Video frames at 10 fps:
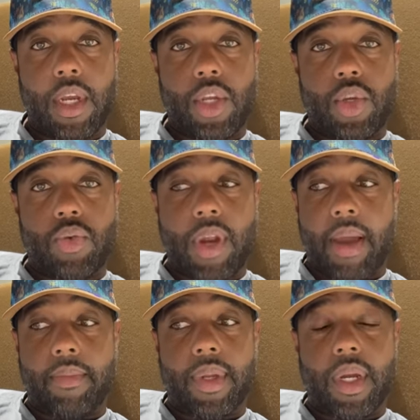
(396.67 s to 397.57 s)
you
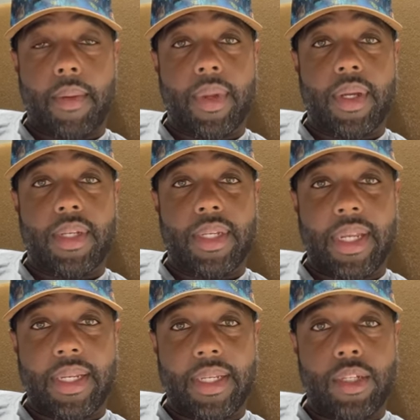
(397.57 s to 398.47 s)
not becoming
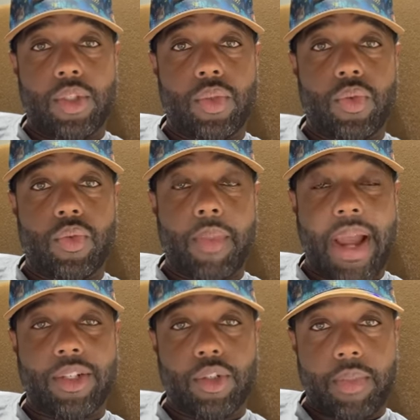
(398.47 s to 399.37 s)
addicted to
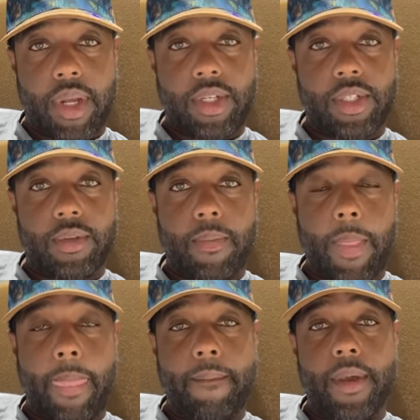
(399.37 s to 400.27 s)
masturbation
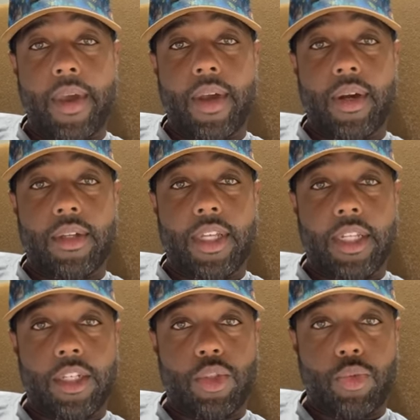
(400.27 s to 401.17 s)

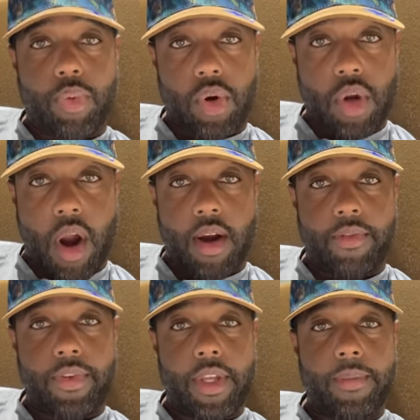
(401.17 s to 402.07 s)
addicted to
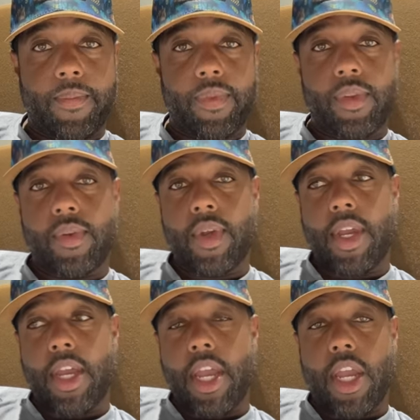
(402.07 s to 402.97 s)
pornography
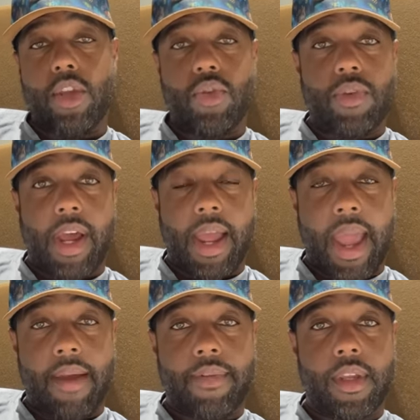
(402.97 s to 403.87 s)
and you not
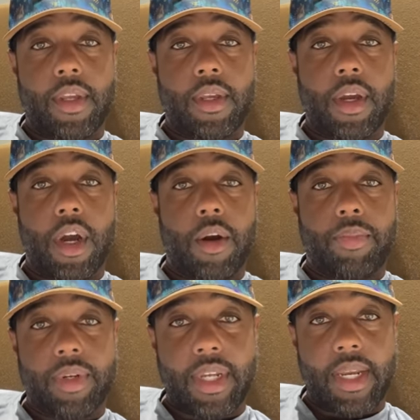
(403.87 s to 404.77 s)
having
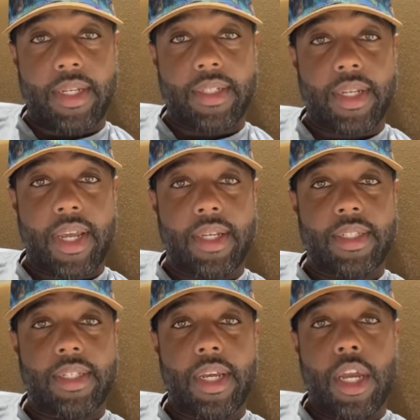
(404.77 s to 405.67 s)
unprotected
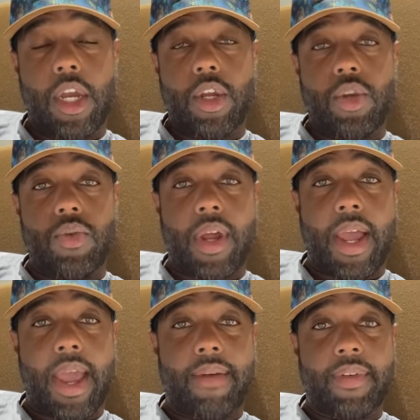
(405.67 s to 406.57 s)
sex you not
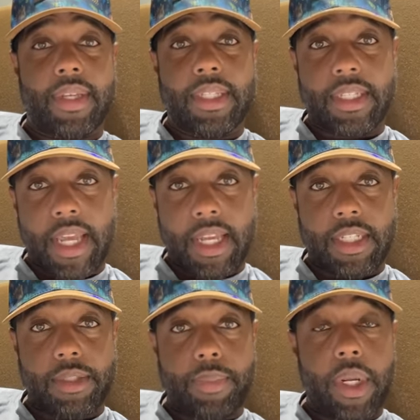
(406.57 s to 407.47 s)
having
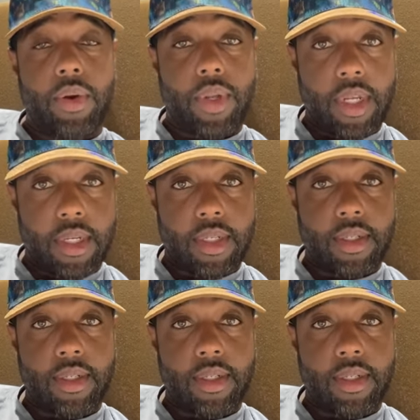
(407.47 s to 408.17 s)
sex period